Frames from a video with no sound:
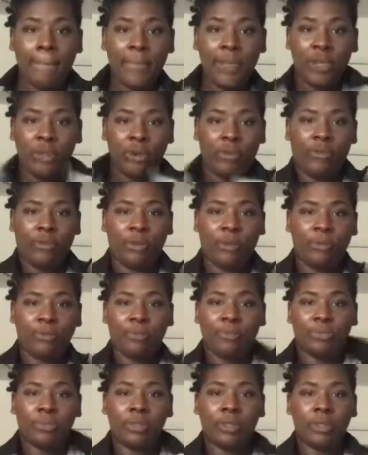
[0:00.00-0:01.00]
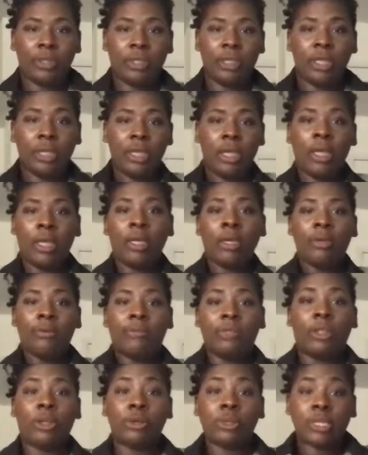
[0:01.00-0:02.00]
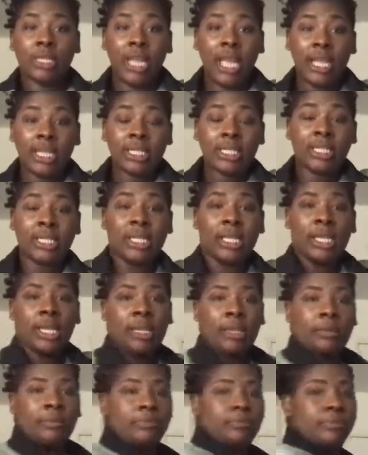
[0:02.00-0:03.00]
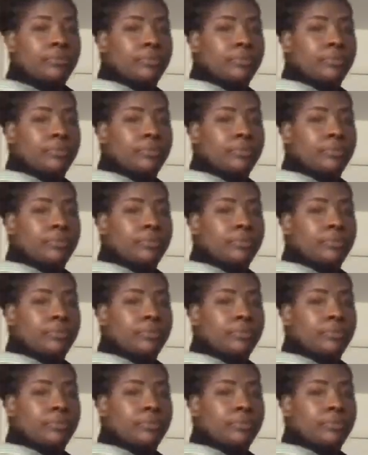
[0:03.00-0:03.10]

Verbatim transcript: Beautiful. Flows nicely.